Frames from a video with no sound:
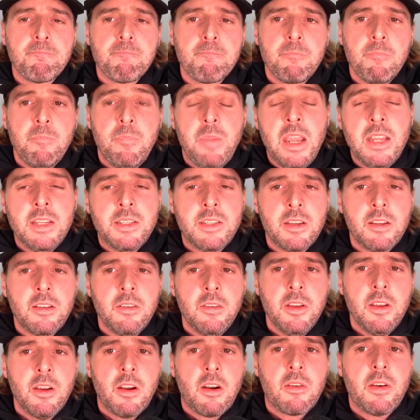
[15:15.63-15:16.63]

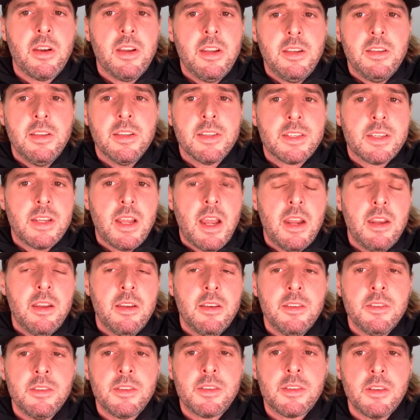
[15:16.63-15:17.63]
basically already decided.
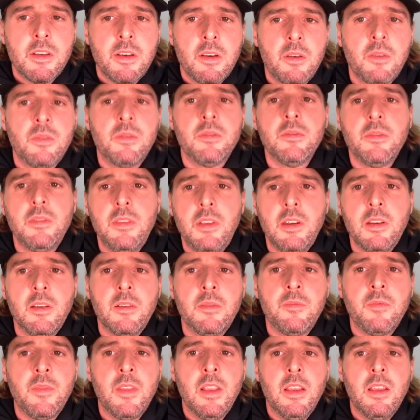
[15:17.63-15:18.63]
And so,
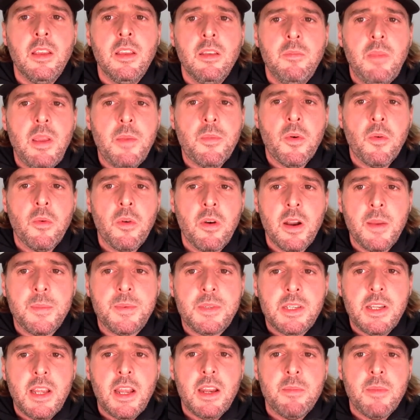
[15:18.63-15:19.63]
people were
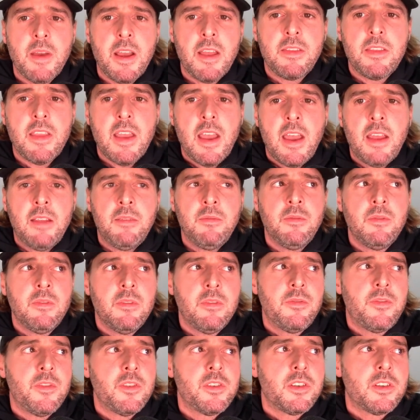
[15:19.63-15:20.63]
upset about
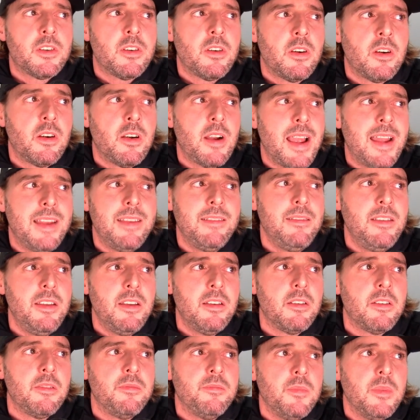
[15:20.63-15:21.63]
that for sure. I didn't
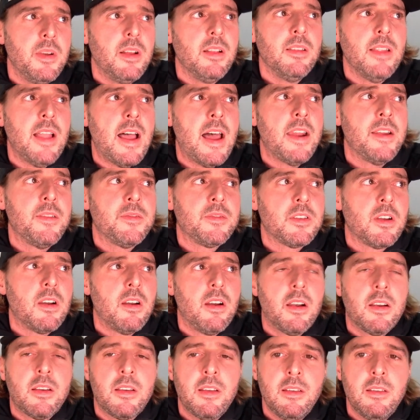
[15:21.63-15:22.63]
hear a lot of
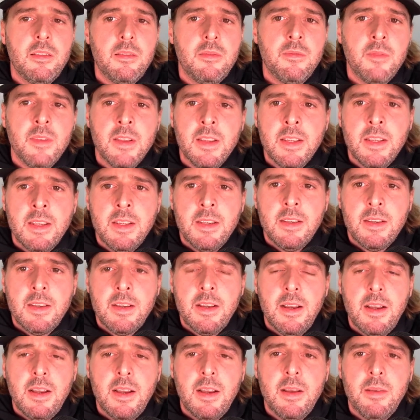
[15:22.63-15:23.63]
talk, and
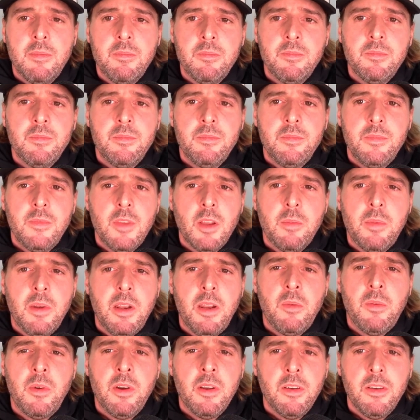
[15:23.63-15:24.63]

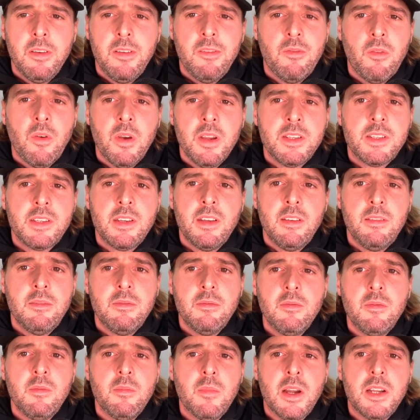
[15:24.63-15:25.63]
nobody really
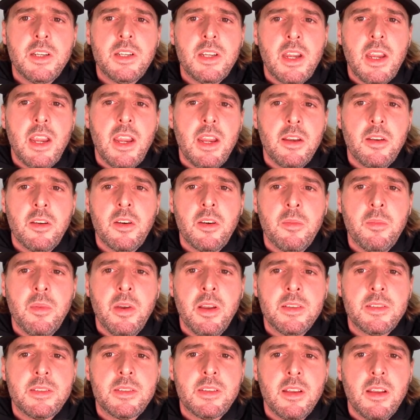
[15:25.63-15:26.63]
voicing much anger,
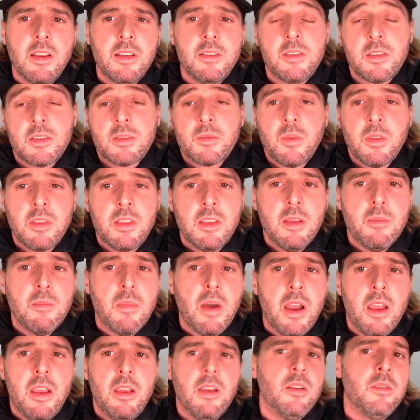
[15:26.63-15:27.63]
but just within
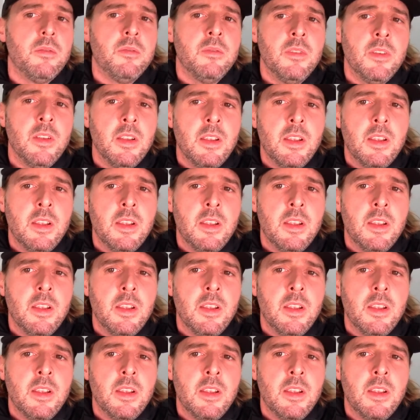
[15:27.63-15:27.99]
my own